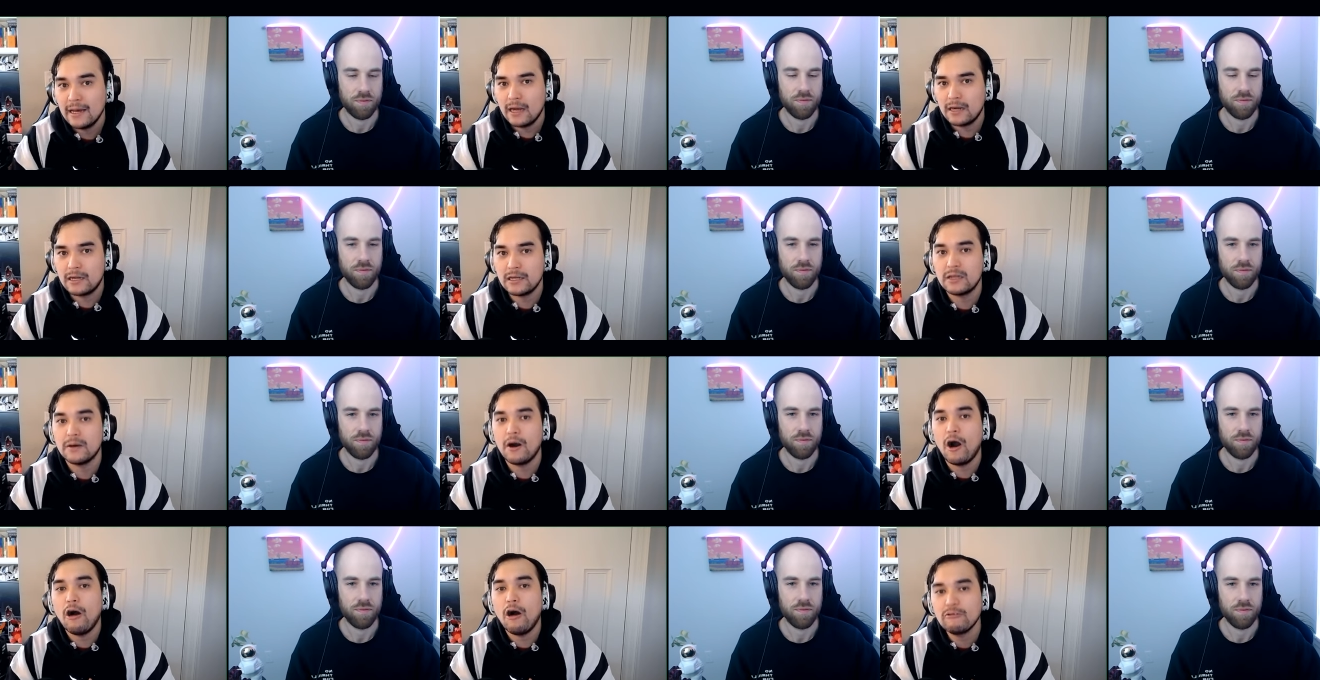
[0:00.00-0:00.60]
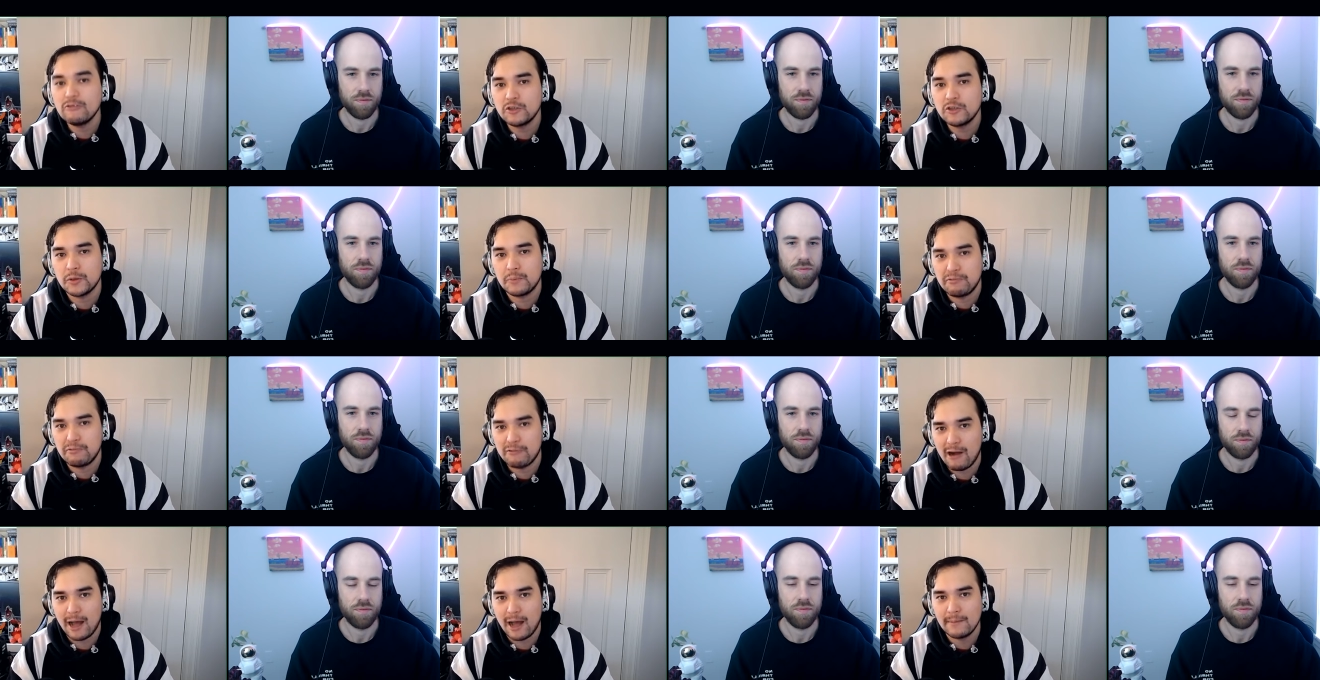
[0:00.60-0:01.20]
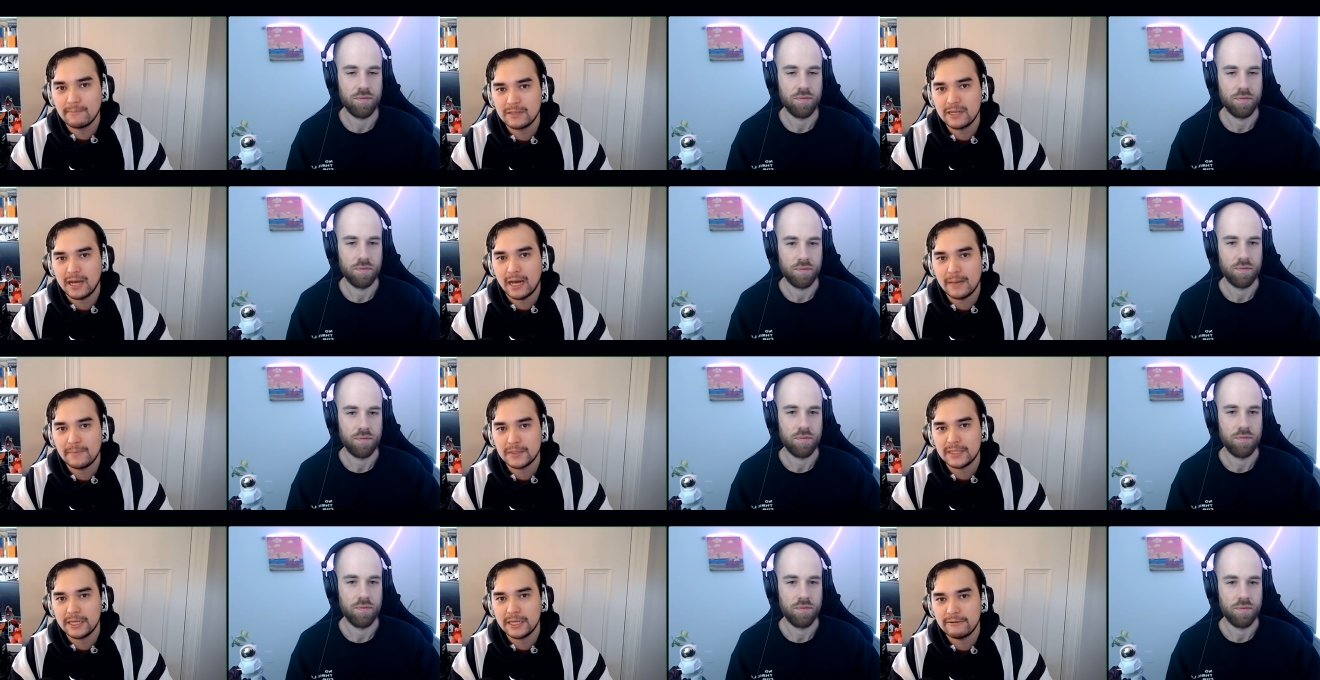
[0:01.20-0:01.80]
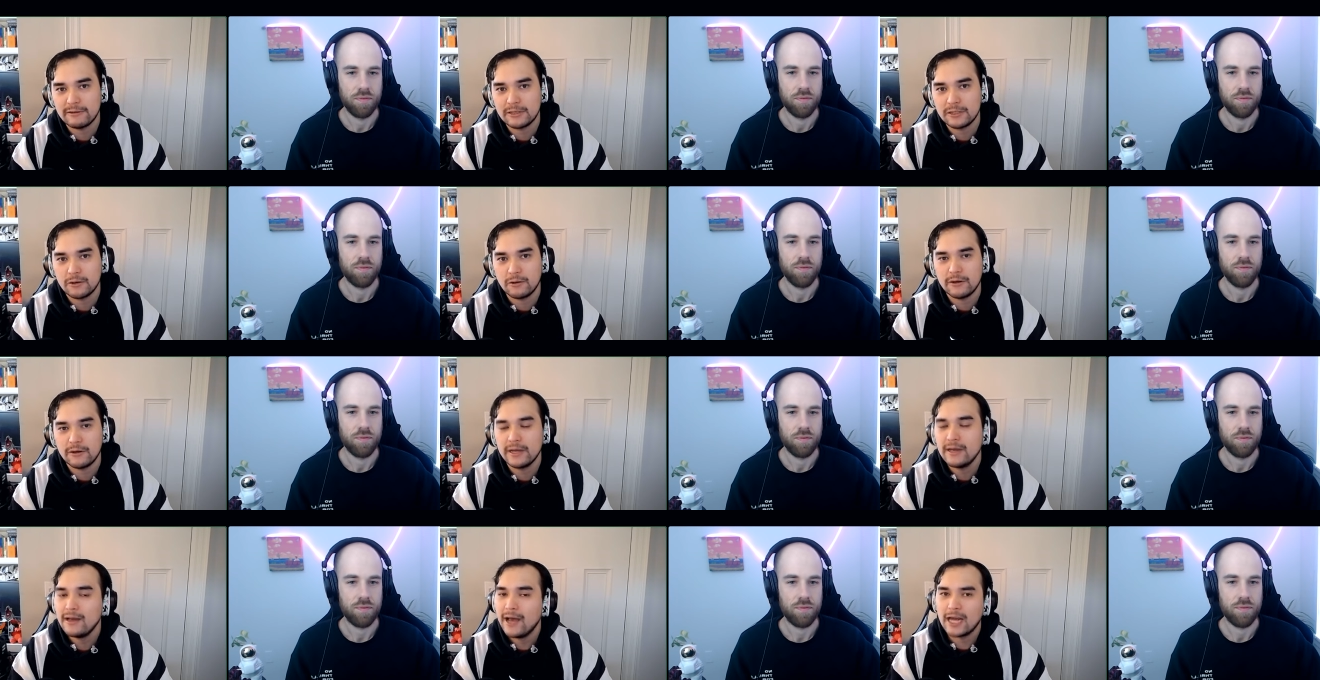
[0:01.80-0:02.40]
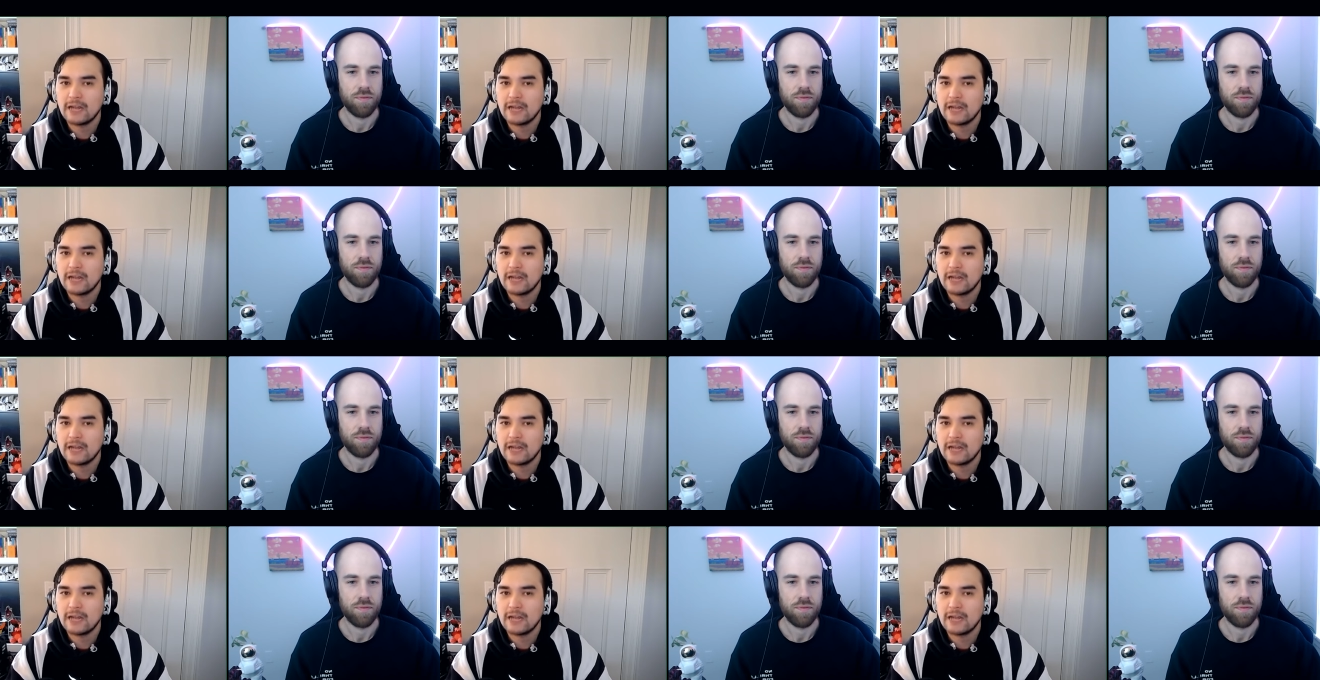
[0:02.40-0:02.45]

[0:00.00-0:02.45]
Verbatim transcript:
Speaker 1: to the ultra prime type of territory.